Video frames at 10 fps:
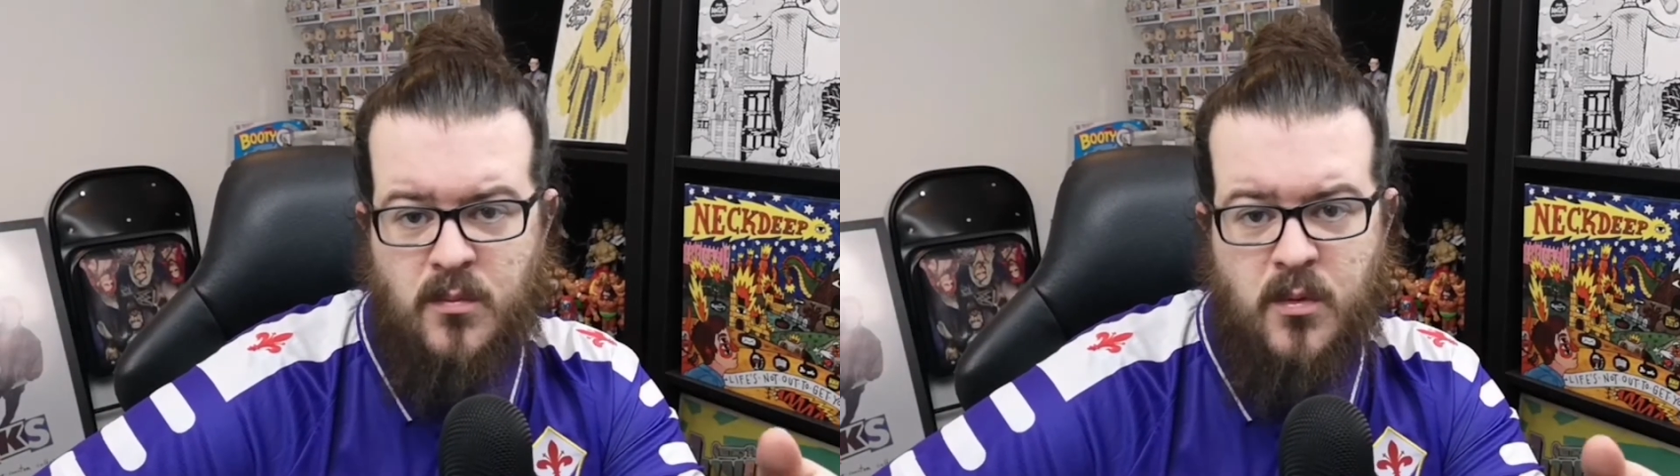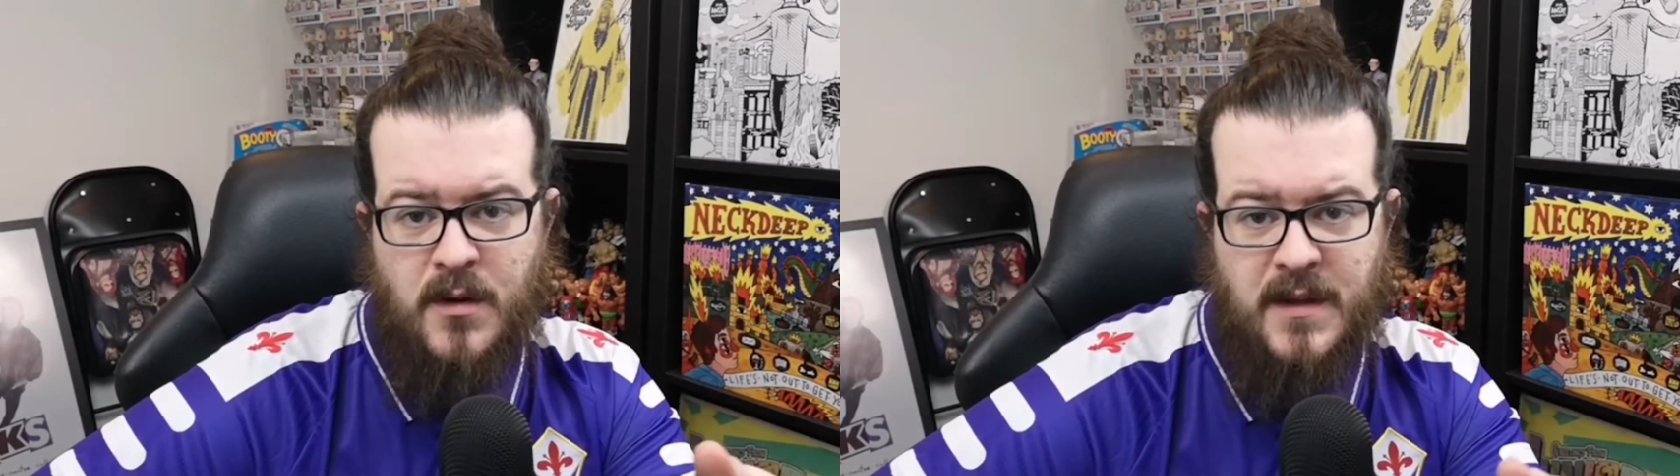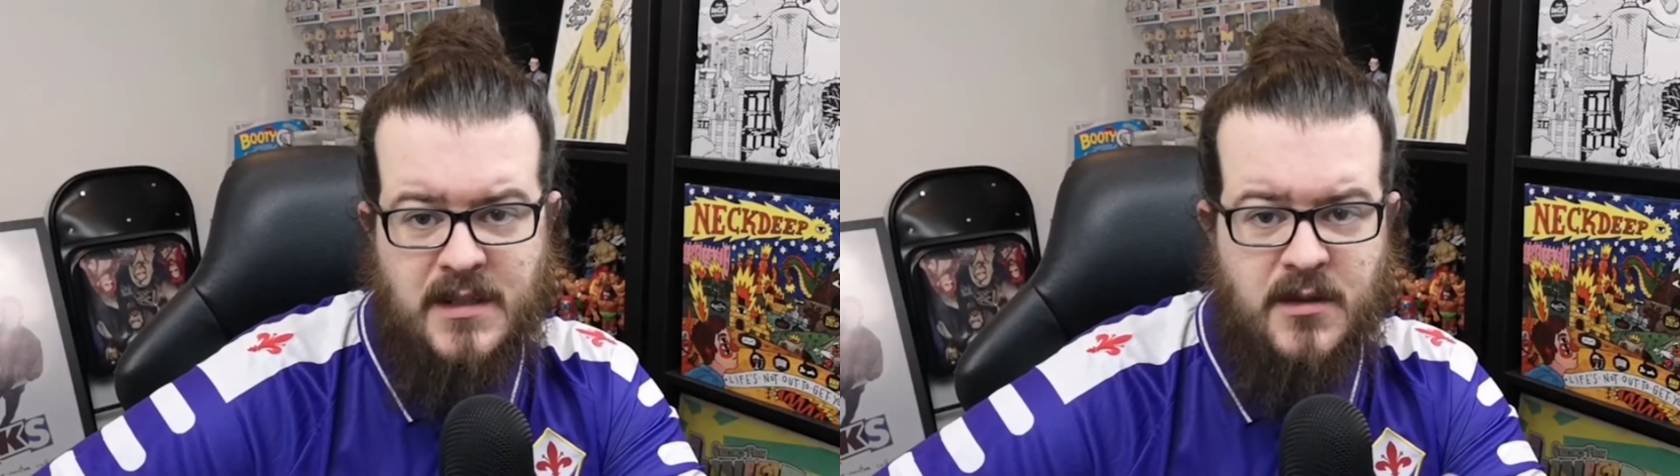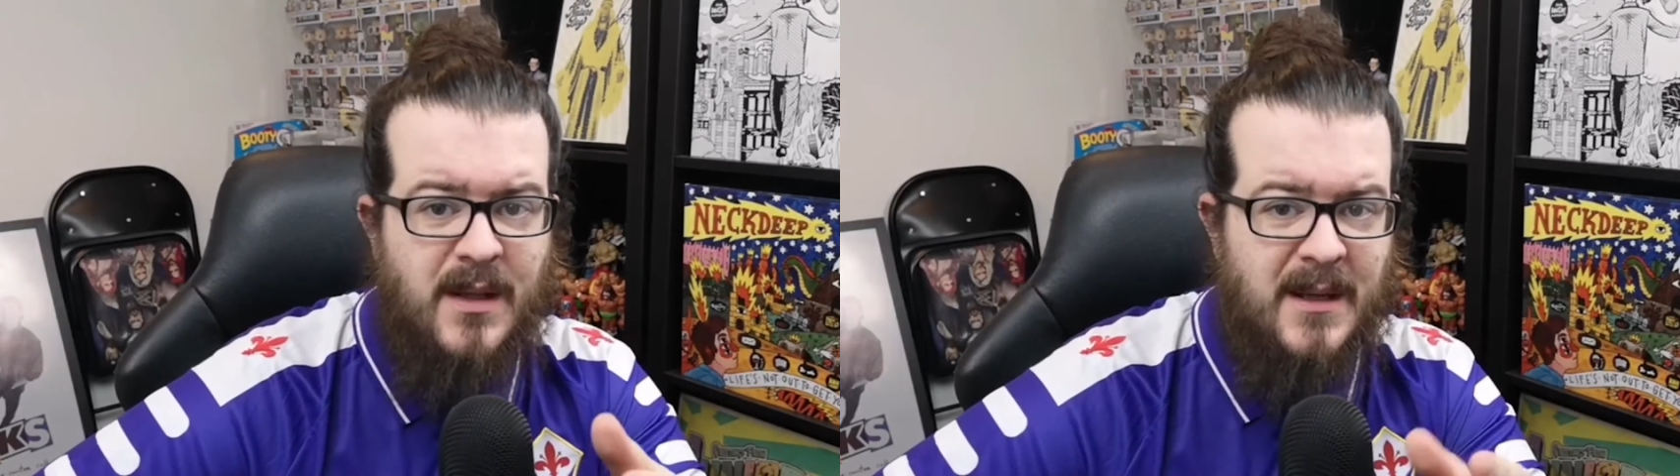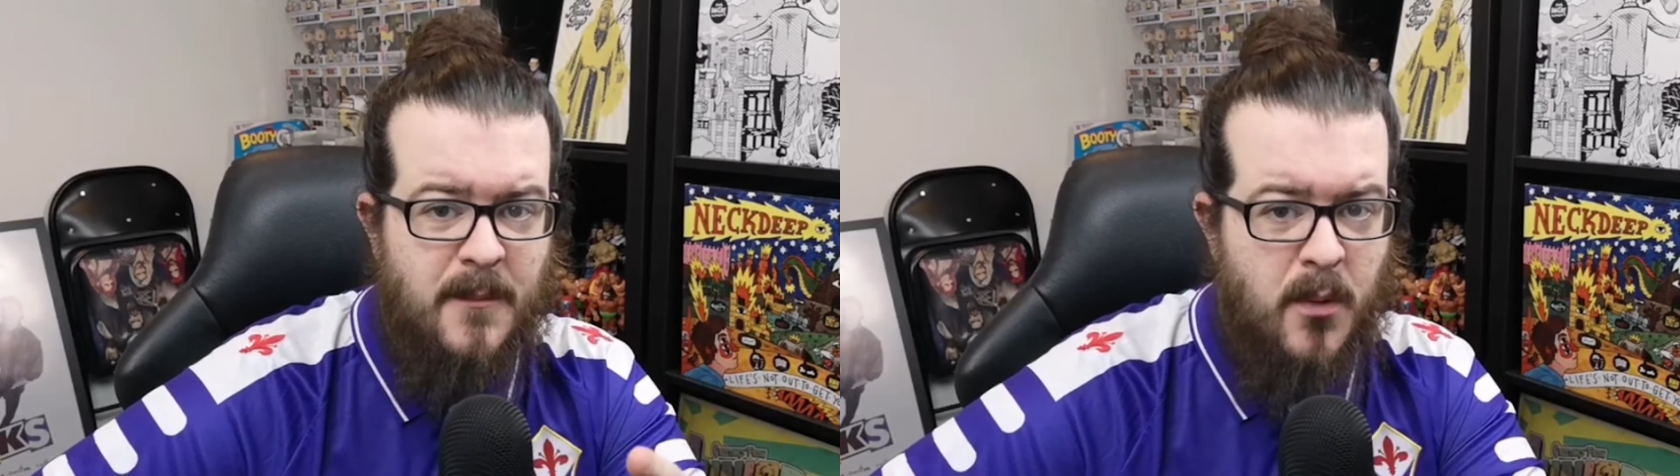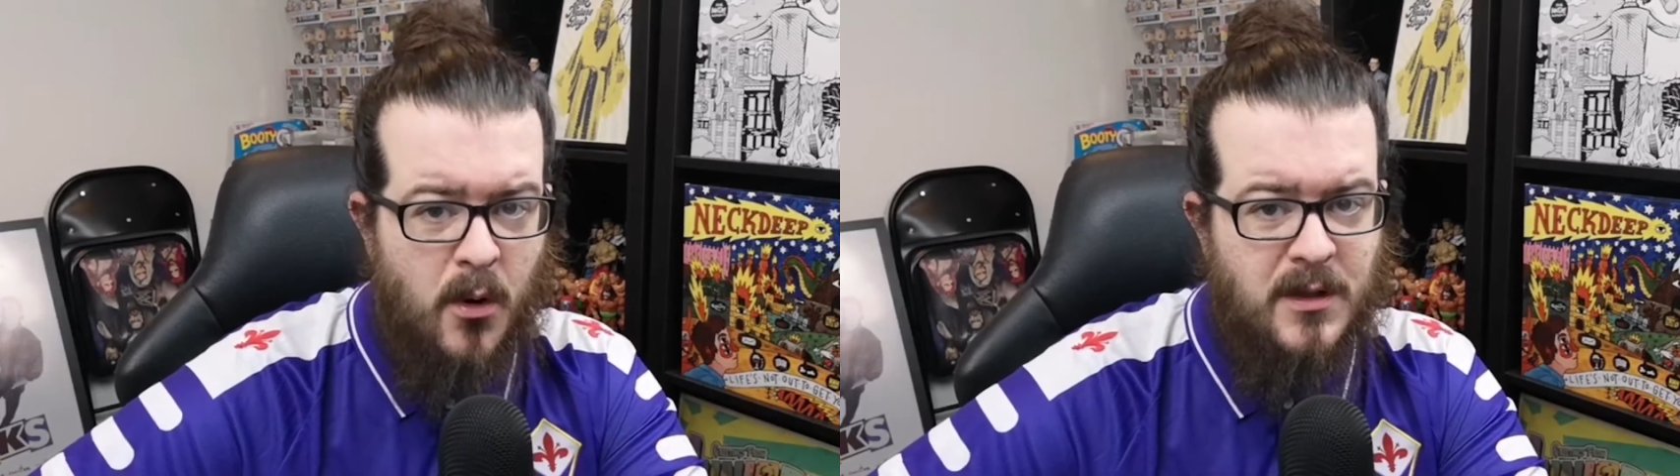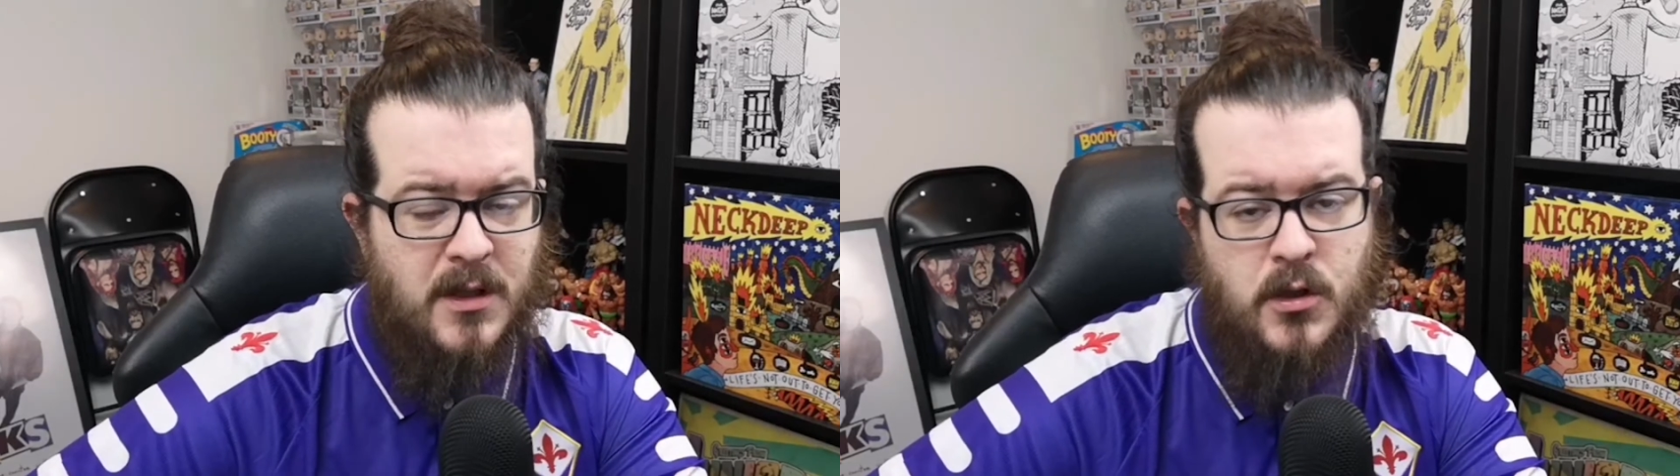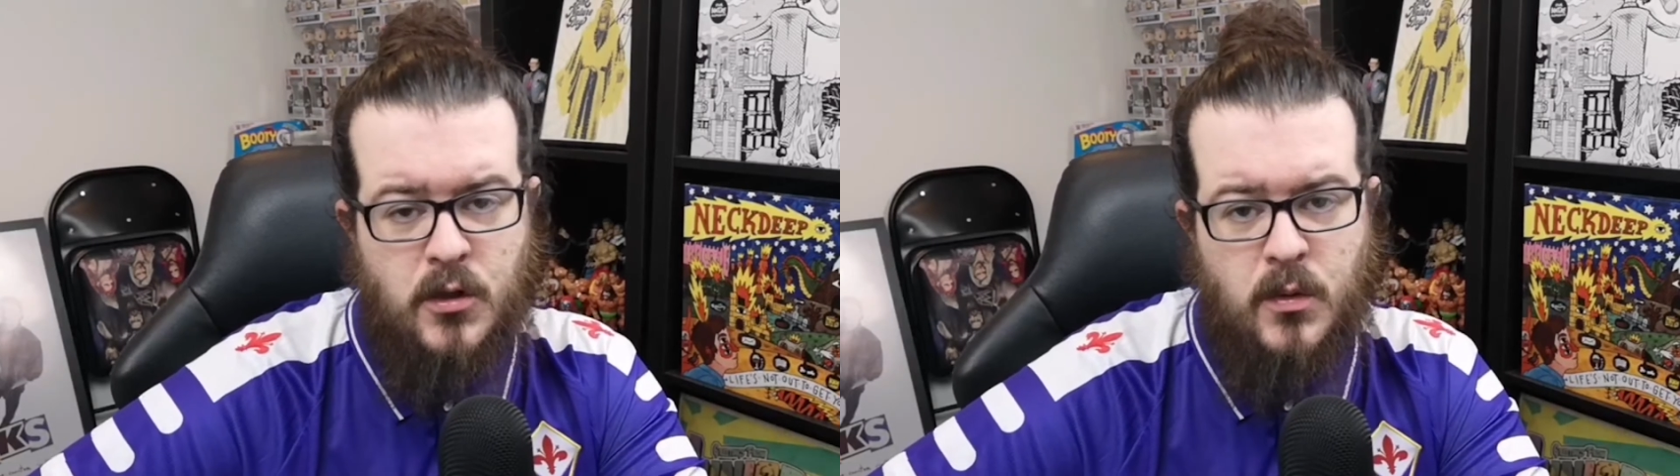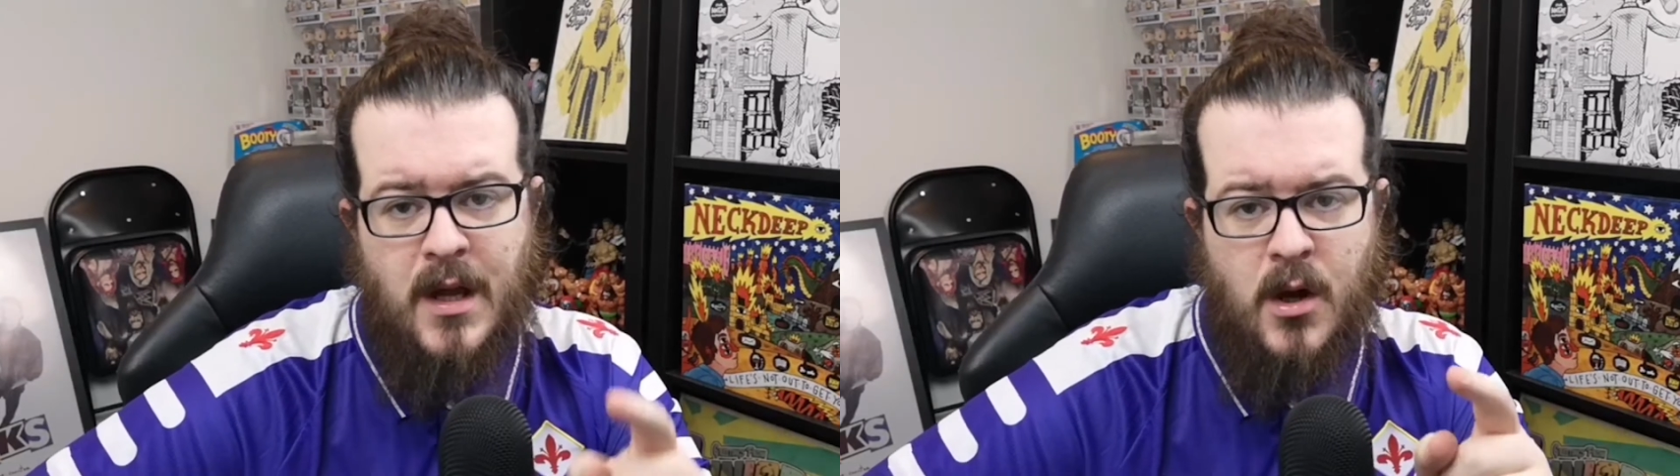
what things are really important to you